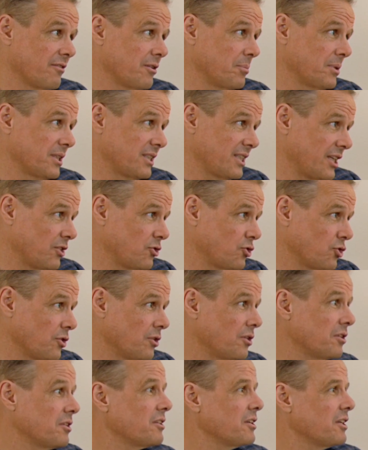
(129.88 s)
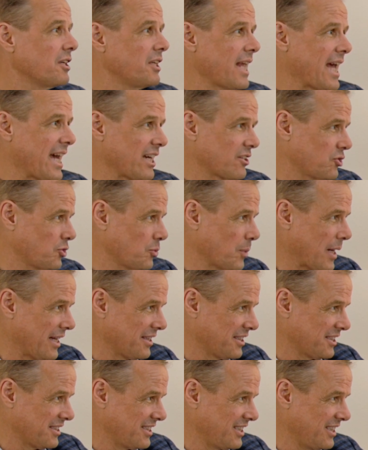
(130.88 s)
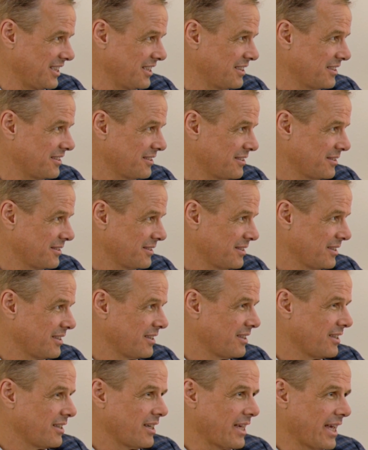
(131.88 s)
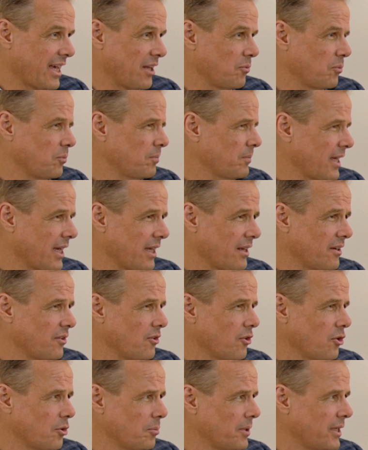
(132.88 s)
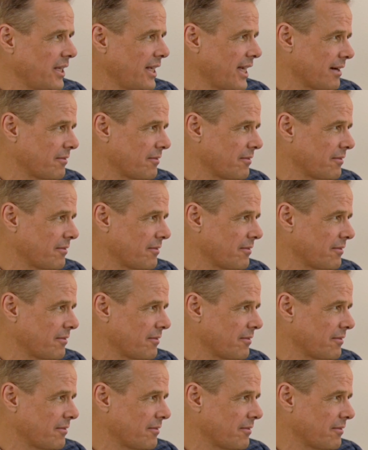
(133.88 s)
of a potential, an actuality. Yeah. And, and nobody